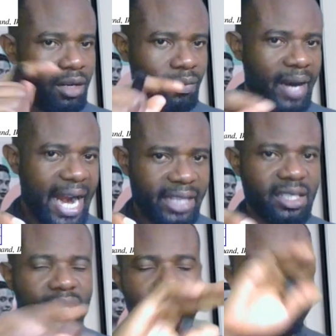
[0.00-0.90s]
right?
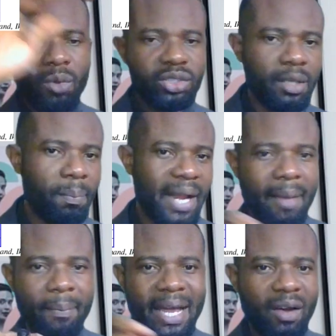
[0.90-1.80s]

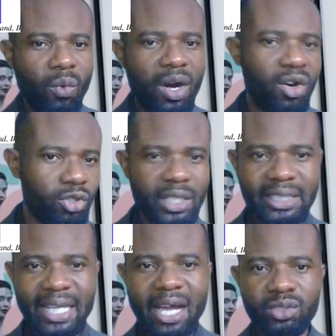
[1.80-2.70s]
Multiplied by
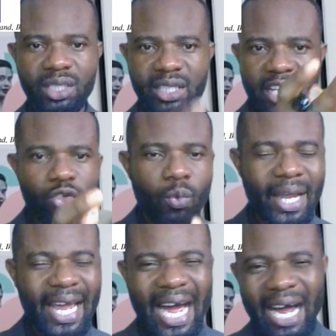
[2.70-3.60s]
100,000, then you
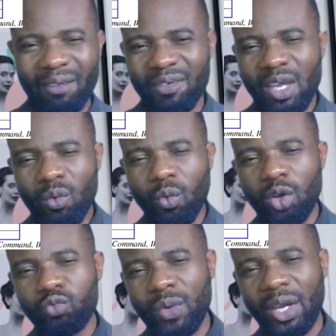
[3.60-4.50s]
will have
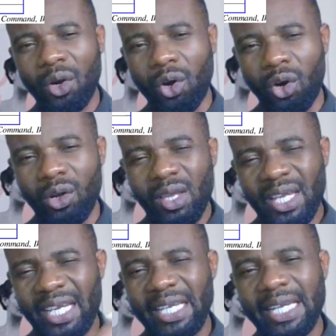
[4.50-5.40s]
what we call
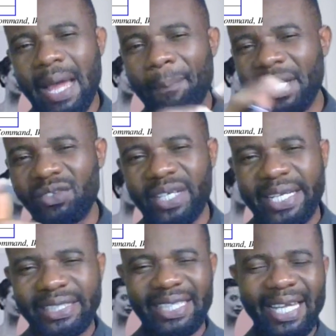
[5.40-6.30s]
kidnapping
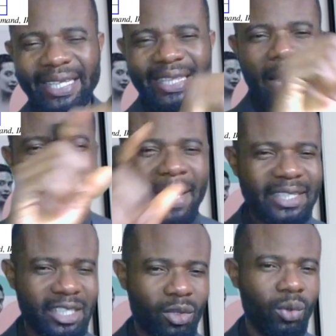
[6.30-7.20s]
rate in that
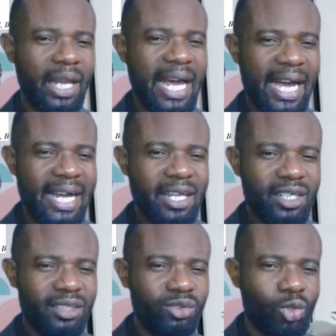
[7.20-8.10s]
particular
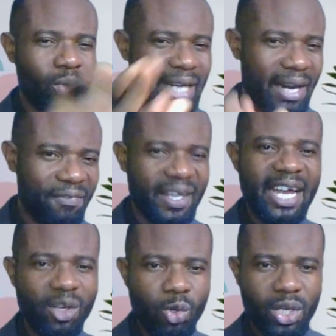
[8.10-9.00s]

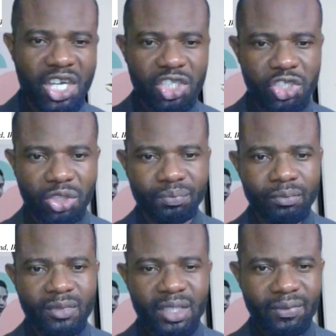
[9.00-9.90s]
geographical location.
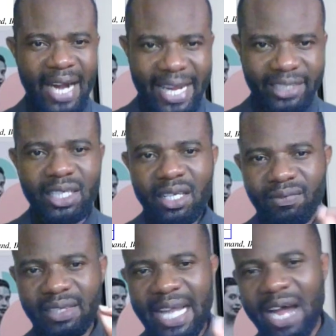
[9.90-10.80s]
Right
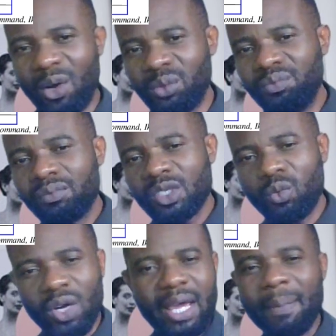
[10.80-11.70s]
now,
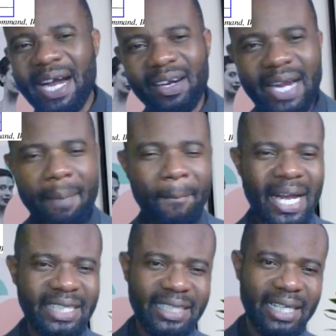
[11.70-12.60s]
what about crime
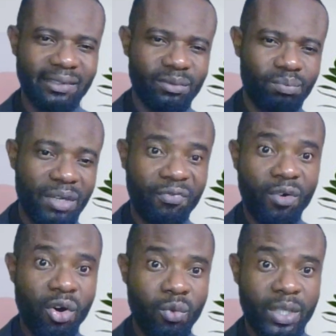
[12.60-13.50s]
pattern?
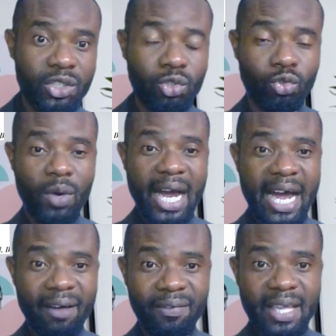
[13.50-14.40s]
Before, we used to
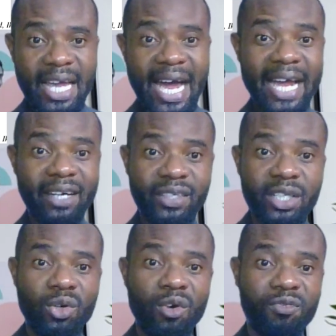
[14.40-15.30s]
have high
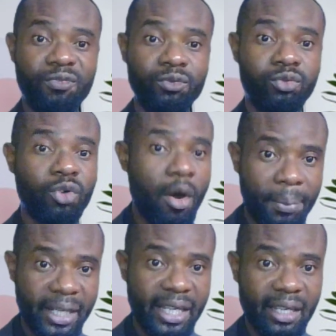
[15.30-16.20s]
rate of
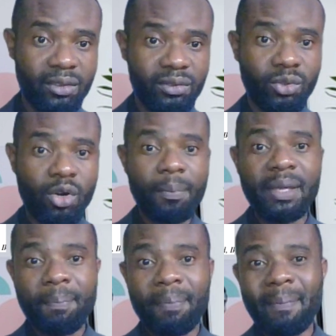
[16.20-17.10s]
robbery,
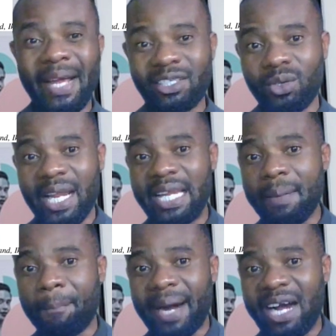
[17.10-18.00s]

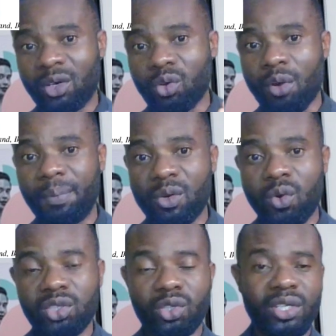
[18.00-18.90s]
particularly bank robbery,
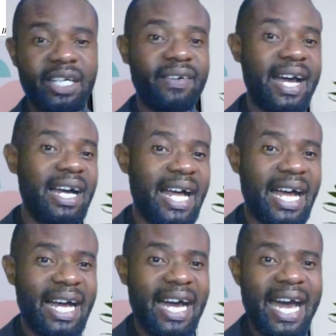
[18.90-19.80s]
was on
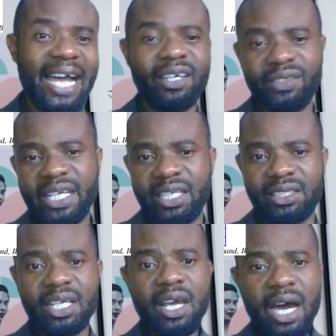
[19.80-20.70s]
a high
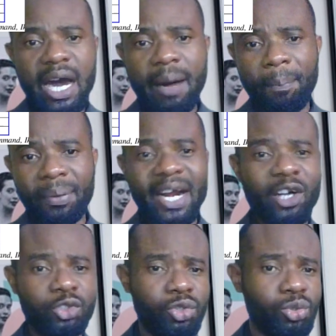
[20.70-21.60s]
rate
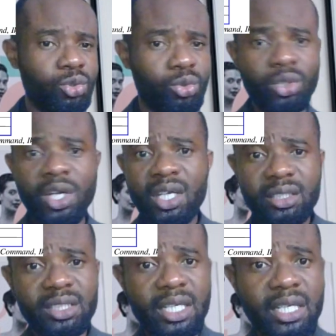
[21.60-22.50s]
prior to
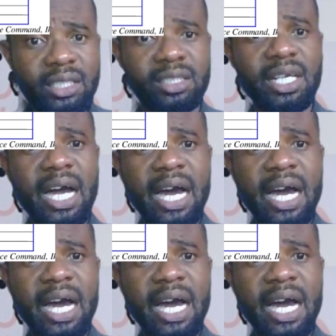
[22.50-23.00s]
this